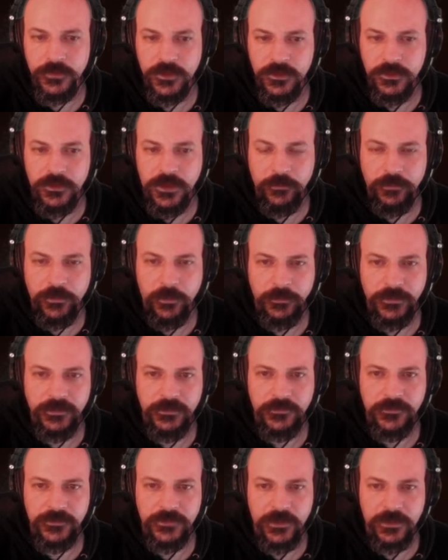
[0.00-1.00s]
I'm probably
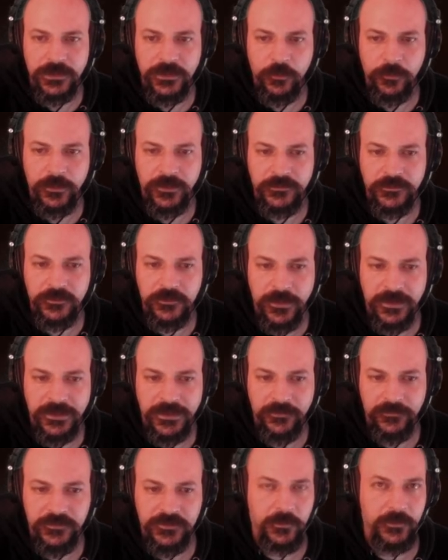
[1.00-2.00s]
using a little bit too many
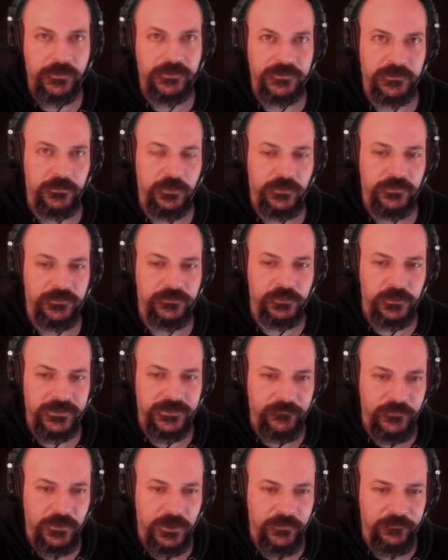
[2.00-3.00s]
every time I summon with
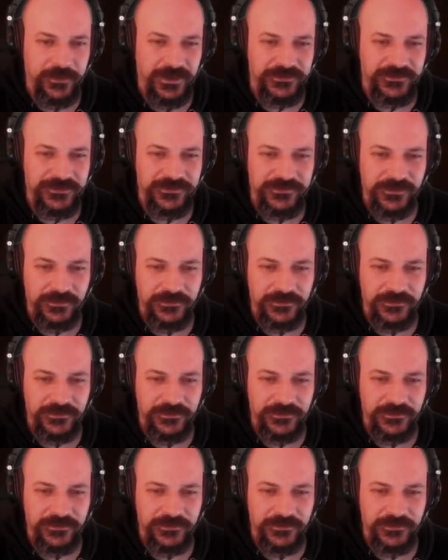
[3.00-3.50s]
25, but I just don't